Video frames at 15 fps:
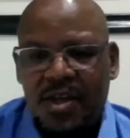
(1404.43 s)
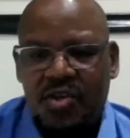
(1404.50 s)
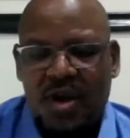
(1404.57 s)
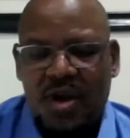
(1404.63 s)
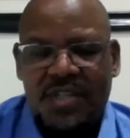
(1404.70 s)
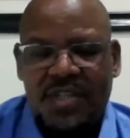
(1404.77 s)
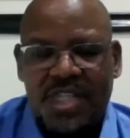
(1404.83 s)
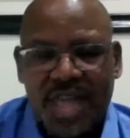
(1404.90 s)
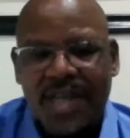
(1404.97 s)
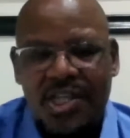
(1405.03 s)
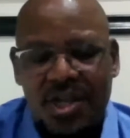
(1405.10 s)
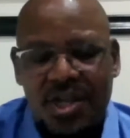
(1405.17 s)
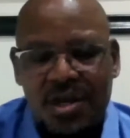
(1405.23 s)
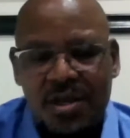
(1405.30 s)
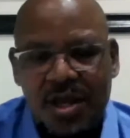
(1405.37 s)
have
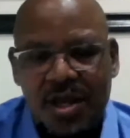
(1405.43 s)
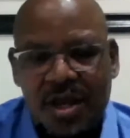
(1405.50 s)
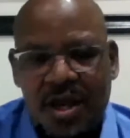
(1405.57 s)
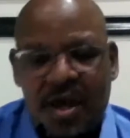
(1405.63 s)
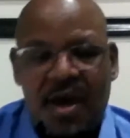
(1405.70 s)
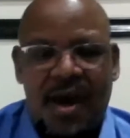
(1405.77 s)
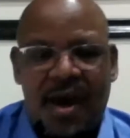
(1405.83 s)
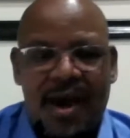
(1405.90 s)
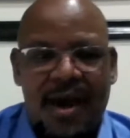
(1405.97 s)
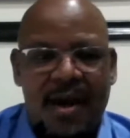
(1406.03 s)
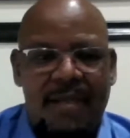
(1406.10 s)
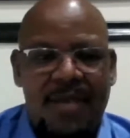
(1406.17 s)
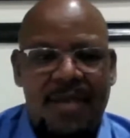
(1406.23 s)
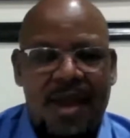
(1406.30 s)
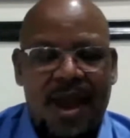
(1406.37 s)
traction,
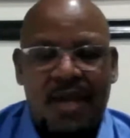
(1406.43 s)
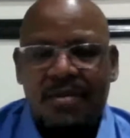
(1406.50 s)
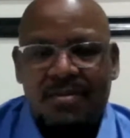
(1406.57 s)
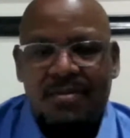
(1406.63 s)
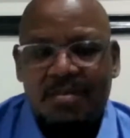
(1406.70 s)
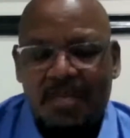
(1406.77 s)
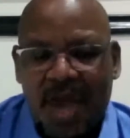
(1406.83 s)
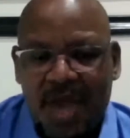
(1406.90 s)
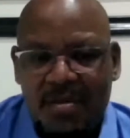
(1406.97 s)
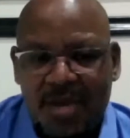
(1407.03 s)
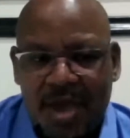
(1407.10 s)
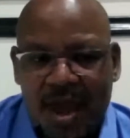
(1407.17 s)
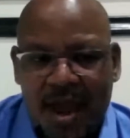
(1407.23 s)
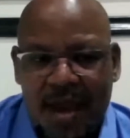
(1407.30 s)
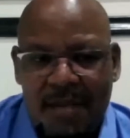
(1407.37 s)
and maybe
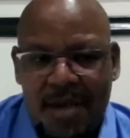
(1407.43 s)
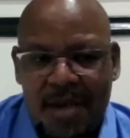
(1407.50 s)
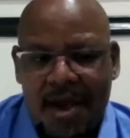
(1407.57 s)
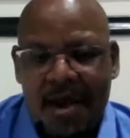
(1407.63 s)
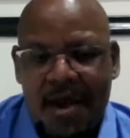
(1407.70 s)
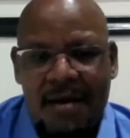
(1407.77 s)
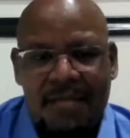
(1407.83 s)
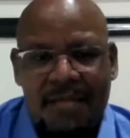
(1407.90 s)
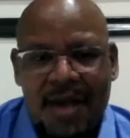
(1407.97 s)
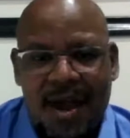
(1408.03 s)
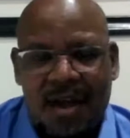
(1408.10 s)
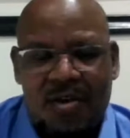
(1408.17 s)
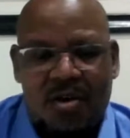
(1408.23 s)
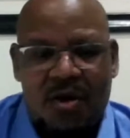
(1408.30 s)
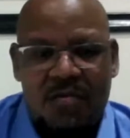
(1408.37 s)

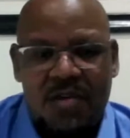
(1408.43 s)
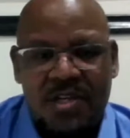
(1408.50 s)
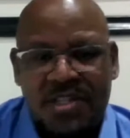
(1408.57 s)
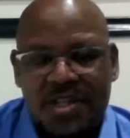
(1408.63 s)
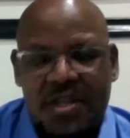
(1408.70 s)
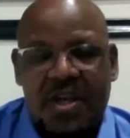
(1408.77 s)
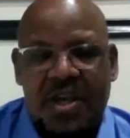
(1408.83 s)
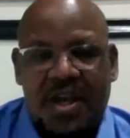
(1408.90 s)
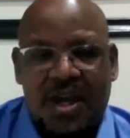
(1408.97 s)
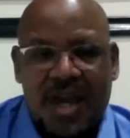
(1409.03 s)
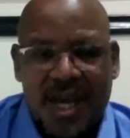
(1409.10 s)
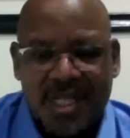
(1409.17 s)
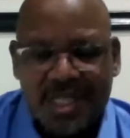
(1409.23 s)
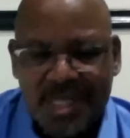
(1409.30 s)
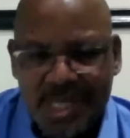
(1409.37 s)
COVID
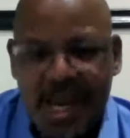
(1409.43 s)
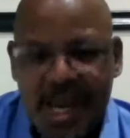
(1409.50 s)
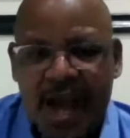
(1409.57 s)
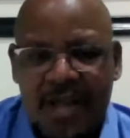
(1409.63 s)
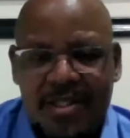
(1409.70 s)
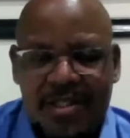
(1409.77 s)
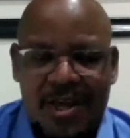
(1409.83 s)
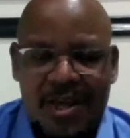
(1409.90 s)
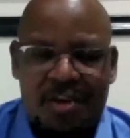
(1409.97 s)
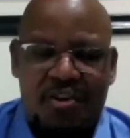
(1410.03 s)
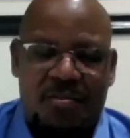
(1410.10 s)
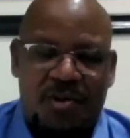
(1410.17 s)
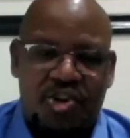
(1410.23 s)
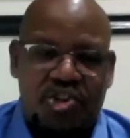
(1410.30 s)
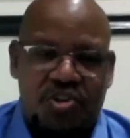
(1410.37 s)
has triggered an
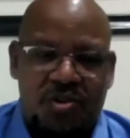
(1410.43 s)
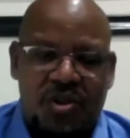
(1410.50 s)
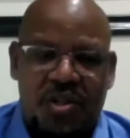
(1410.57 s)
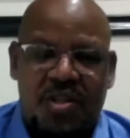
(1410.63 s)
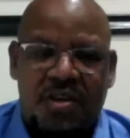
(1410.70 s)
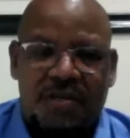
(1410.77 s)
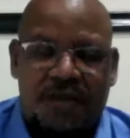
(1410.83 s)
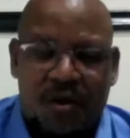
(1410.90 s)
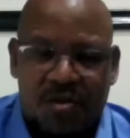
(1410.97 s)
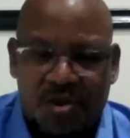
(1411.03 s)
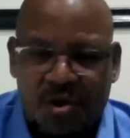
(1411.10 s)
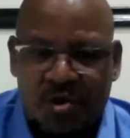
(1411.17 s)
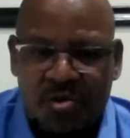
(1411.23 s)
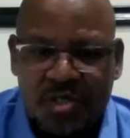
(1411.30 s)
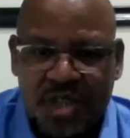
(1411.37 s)
opportunity for
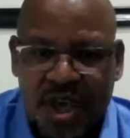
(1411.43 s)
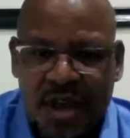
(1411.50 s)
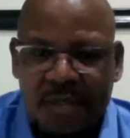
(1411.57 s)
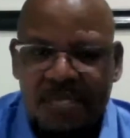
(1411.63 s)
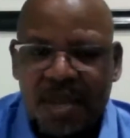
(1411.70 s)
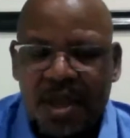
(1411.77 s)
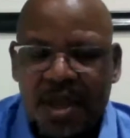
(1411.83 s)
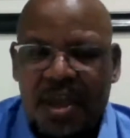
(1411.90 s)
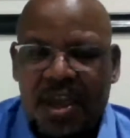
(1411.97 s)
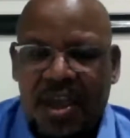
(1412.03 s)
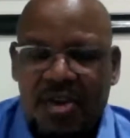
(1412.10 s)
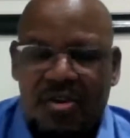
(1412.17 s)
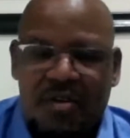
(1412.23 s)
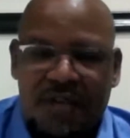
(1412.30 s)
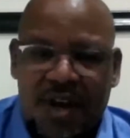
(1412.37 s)
those
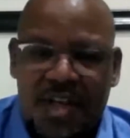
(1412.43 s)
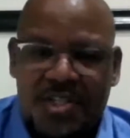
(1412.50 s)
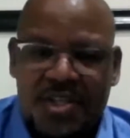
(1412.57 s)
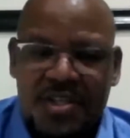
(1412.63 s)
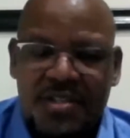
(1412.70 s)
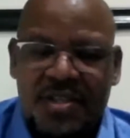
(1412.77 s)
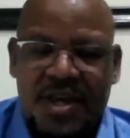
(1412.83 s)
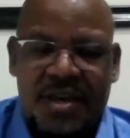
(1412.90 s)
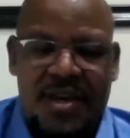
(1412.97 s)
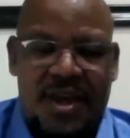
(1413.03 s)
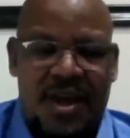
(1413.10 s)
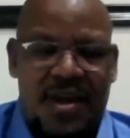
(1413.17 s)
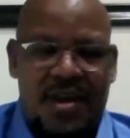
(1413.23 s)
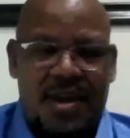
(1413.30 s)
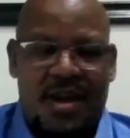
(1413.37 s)
innovations. And
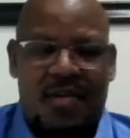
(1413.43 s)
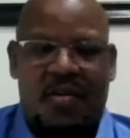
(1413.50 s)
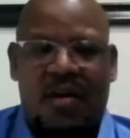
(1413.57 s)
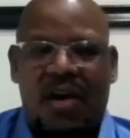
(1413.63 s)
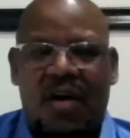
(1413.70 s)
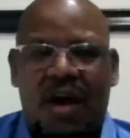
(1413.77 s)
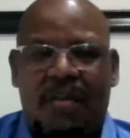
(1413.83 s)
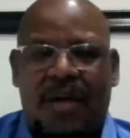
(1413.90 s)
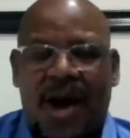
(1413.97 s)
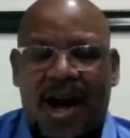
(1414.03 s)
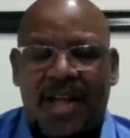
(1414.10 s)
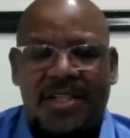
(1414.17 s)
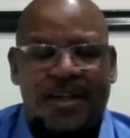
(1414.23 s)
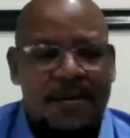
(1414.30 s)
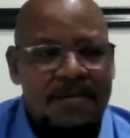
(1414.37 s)
on our
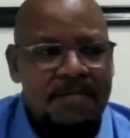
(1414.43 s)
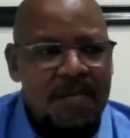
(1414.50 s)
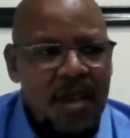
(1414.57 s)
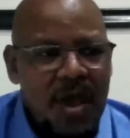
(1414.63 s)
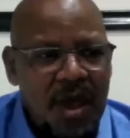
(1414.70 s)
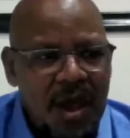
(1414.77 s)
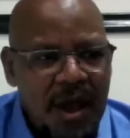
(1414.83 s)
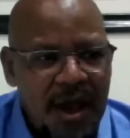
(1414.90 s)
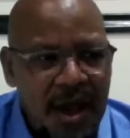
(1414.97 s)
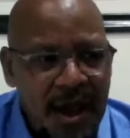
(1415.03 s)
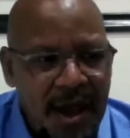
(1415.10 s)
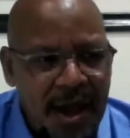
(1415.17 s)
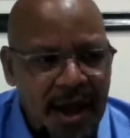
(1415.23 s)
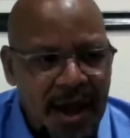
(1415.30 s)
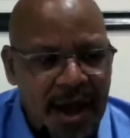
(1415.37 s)
part,
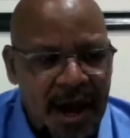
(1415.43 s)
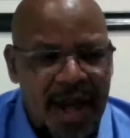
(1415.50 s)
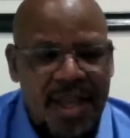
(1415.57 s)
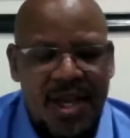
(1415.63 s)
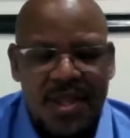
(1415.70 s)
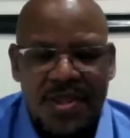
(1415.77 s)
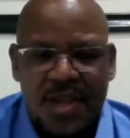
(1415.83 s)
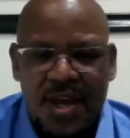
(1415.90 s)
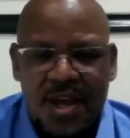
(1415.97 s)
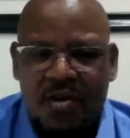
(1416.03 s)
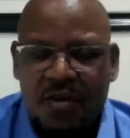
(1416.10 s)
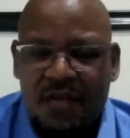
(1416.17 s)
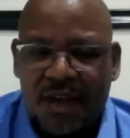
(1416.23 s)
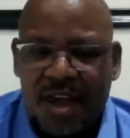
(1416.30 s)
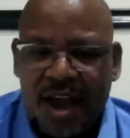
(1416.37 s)
I can think
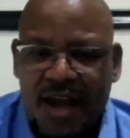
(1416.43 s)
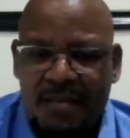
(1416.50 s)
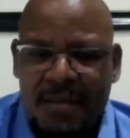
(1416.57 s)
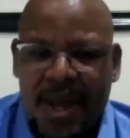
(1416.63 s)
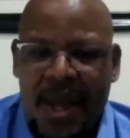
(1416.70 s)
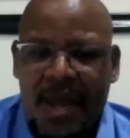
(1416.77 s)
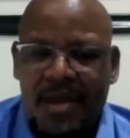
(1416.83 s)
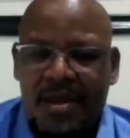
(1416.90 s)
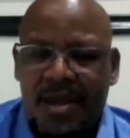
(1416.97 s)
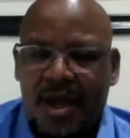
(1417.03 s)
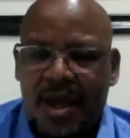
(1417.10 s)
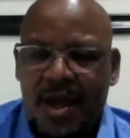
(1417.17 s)
of a young man